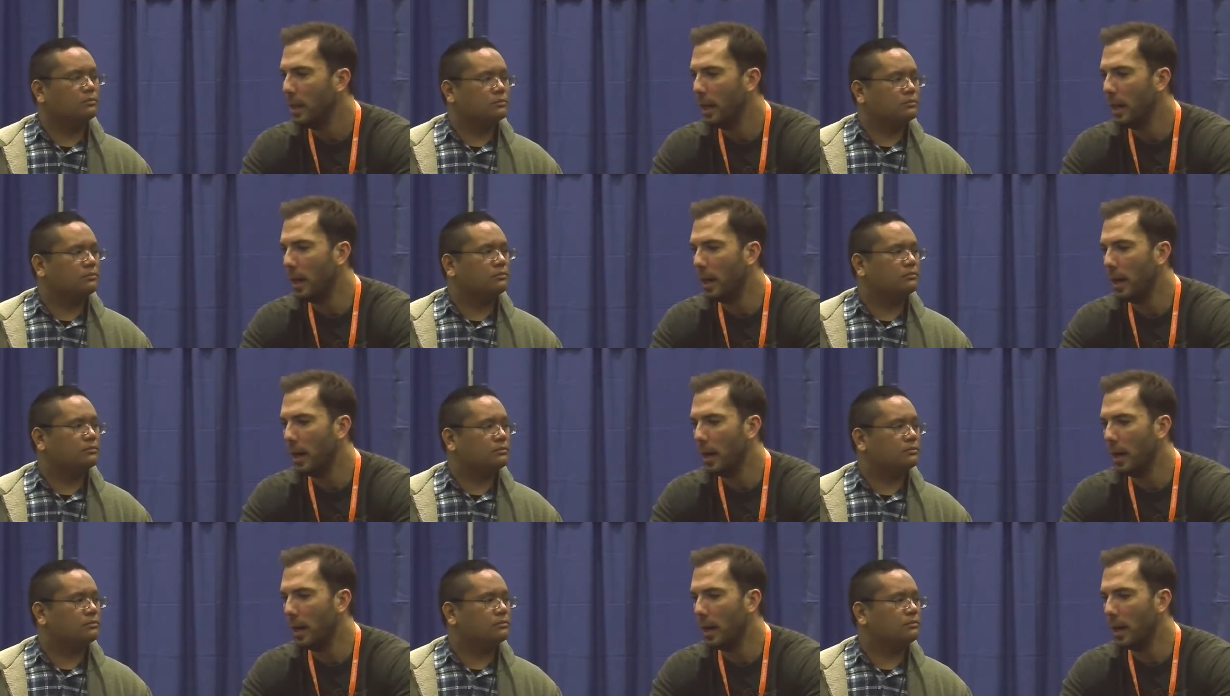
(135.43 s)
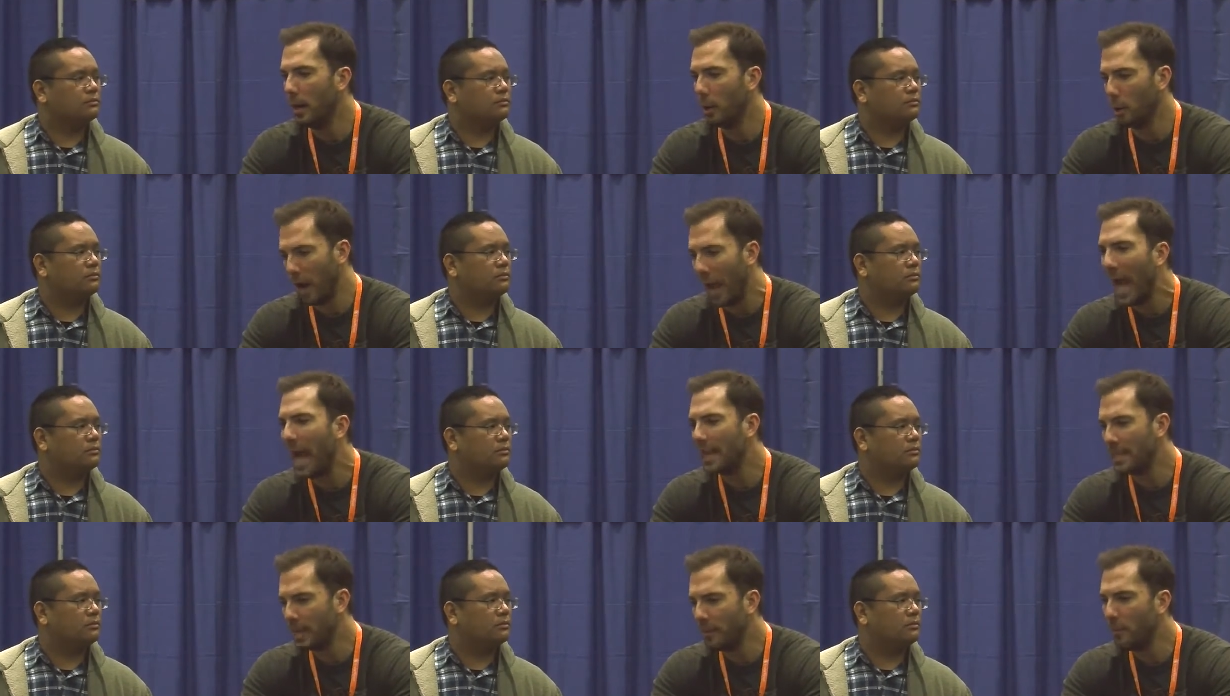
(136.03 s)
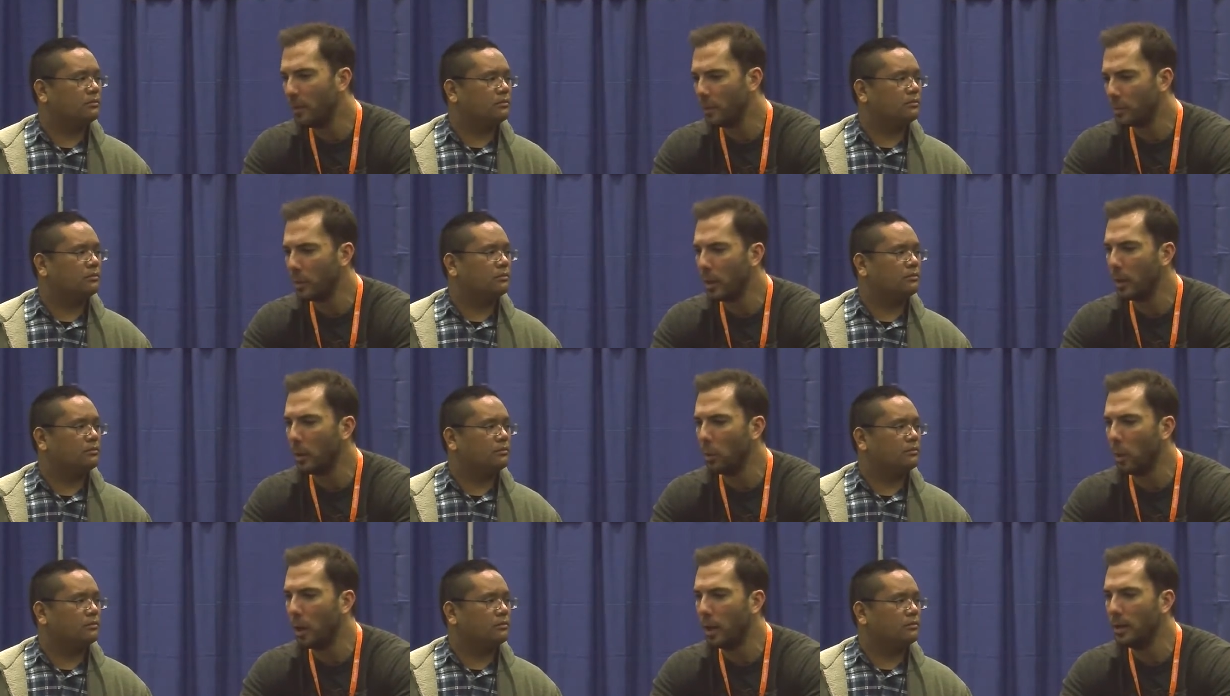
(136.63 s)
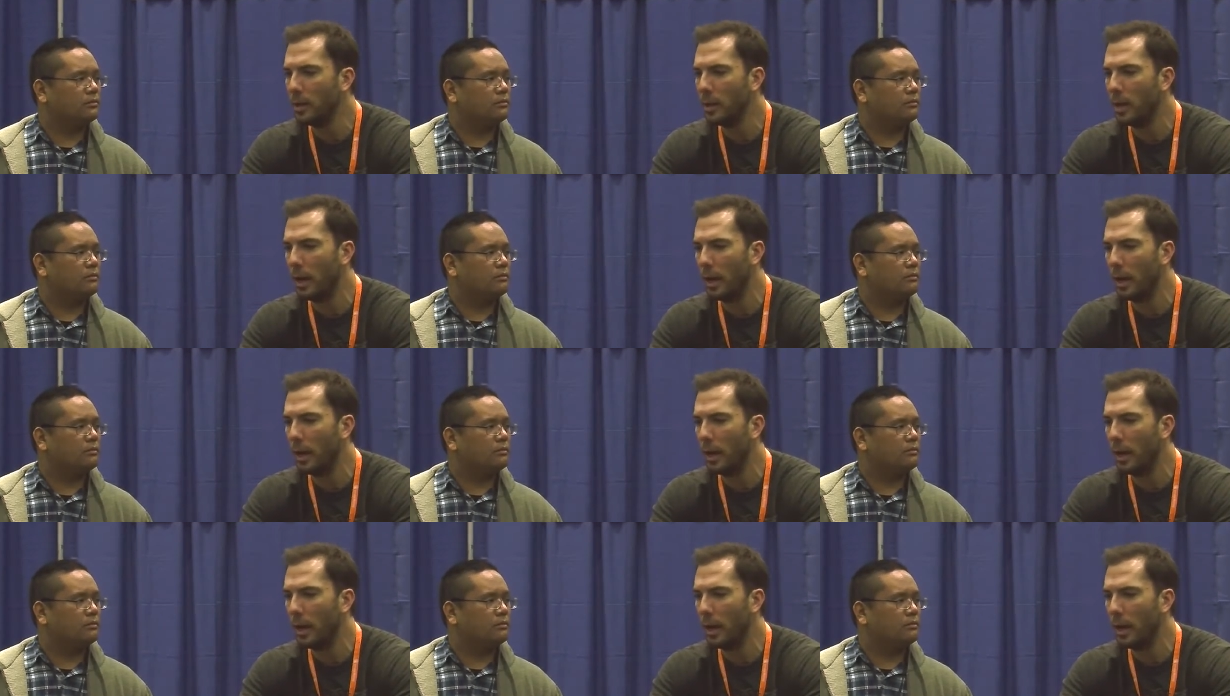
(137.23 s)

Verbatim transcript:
Speaker 1: uh, or at David Matranga One.